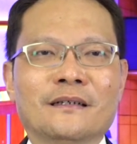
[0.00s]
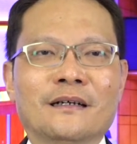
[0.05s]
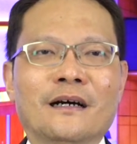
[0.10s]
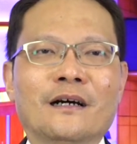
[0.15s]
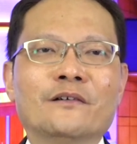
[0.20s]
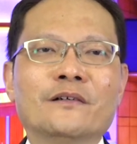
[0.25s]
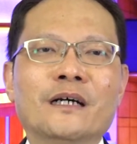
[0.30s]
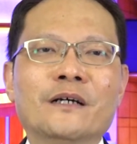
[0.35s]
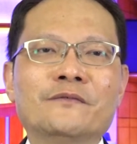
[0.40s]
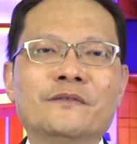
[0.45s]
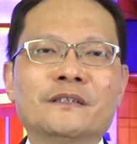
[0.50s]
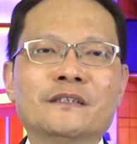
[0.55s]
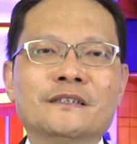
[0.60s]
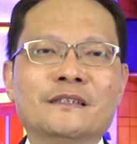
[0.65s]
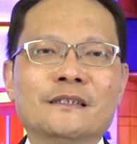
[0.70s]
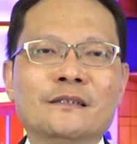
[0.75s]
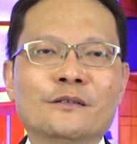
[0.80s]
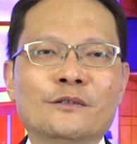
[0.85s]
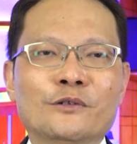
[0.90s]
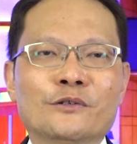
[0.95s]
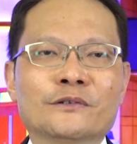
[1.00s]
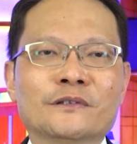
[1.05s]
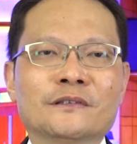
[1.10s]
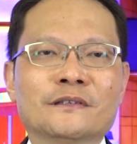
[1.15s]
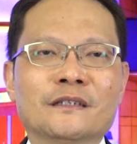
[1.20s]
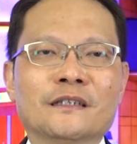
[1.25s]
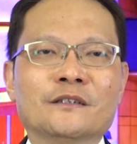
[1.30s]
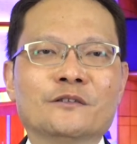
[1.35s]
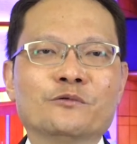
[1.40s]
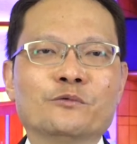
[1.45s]
however she looks,
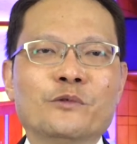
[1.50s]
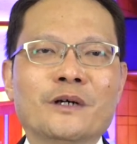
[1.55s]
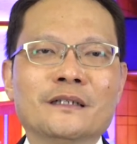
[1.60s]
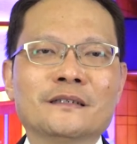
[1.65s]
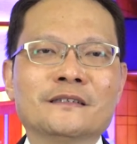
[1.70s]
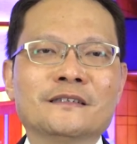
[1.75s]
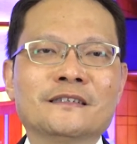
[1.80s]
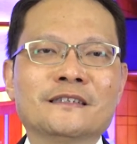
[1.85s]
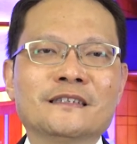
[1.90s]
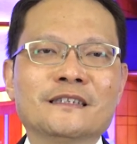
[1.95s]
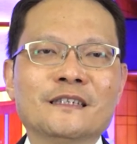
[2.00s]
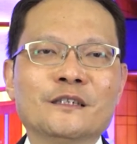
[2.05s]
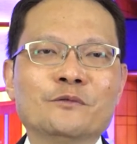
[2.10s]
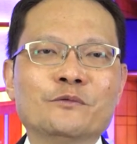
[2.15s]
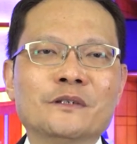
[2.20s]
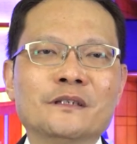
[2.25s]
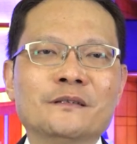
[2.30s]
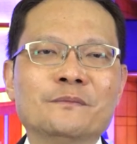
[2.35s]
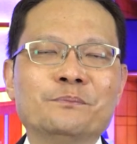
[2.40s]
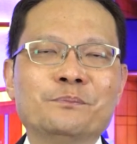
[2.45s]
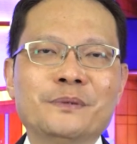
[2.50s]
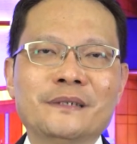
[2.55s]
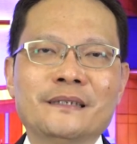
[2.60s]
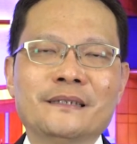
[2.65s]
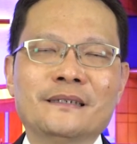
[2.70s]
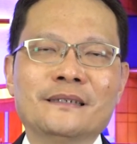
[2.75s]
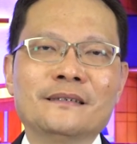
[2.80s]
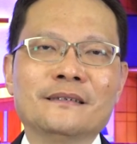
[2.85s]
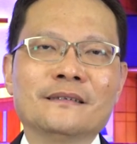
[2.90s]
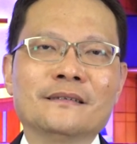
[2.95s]
is what she will
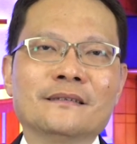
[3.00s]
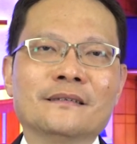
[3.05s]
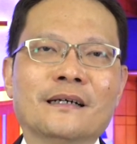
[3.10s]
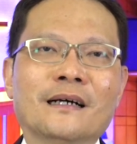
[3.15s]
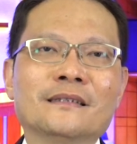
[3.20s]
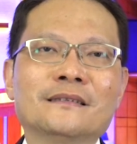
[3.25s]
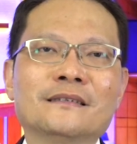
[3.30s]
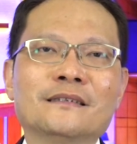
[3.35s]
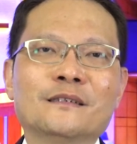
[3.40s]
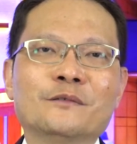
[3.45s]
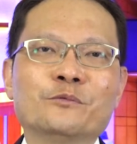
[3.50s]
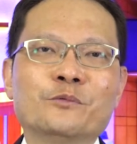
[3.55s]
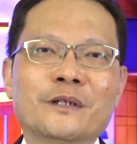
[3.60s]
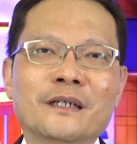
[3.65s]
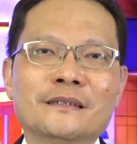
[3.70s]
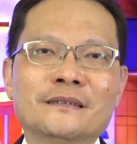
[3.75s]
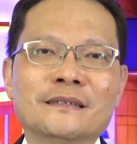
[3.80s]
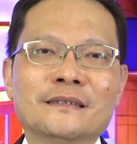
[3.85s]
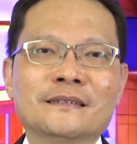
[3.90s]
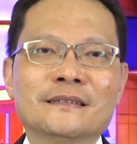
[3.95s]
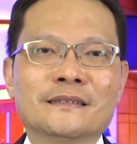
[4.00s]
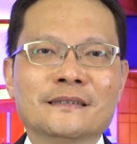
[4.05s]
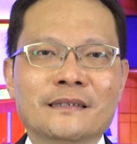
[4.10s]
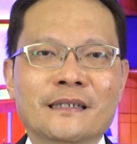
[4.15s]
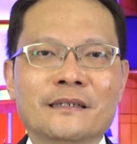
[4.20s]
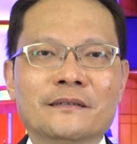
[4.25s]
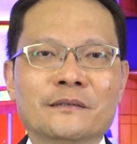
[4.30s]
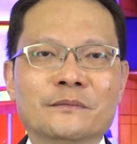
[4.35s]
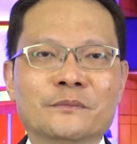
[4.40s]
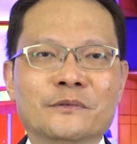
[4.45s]
be at her wedding
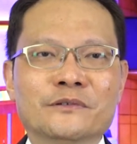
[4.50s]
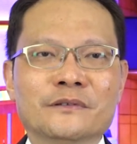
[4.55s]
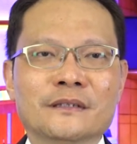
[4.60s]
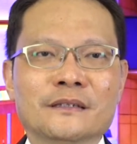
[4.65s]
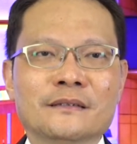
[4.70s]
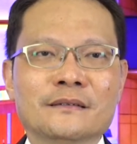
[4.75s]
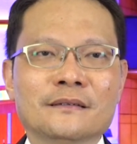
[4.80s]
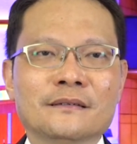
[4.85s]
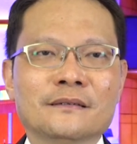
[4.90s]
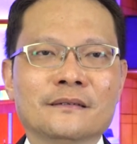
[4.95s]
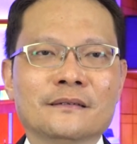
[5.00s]
ceremony.